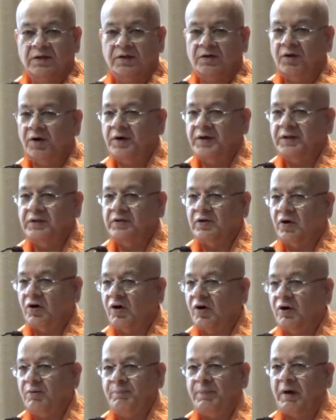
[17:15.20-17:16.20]
God is
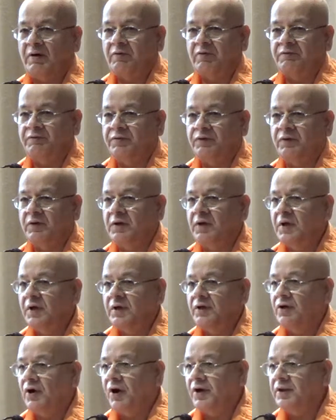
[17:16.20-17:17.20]
all-powerful.
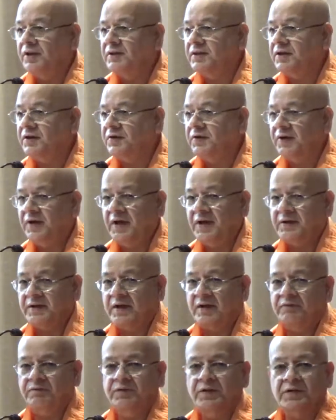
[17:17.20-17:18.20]
God is the
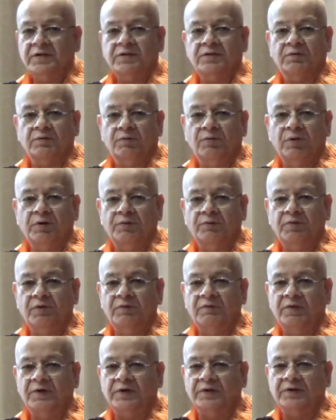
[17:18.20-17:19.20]
creator of this whole
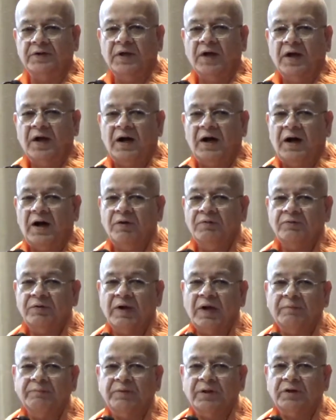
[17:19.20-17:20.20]
universe. How to
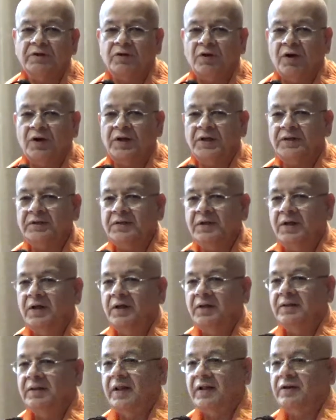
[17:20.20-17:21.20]
have that knowledge?
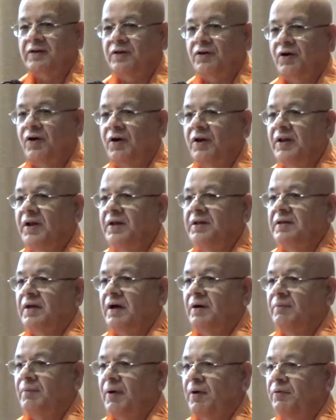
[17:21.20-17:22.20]
That knowledge
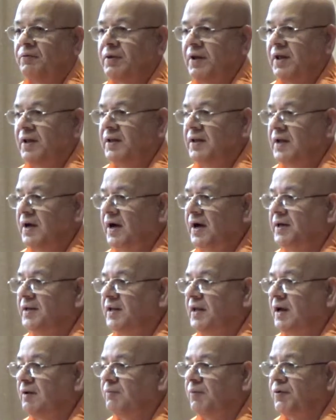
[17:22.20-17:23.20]
about any
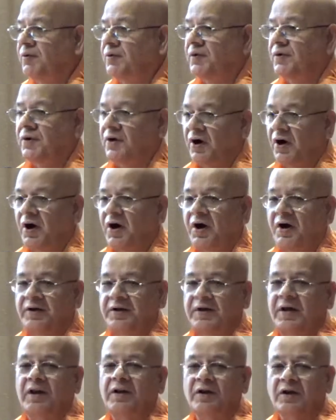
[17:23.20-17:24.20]
idea about
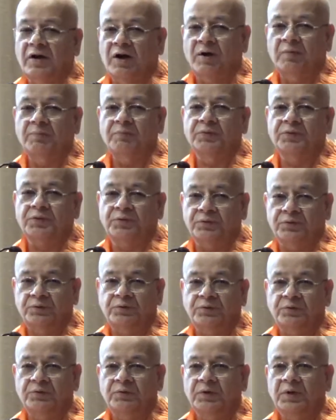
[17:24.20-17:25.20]
God can come
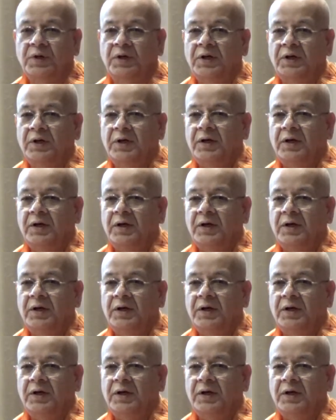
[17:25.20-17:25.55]
through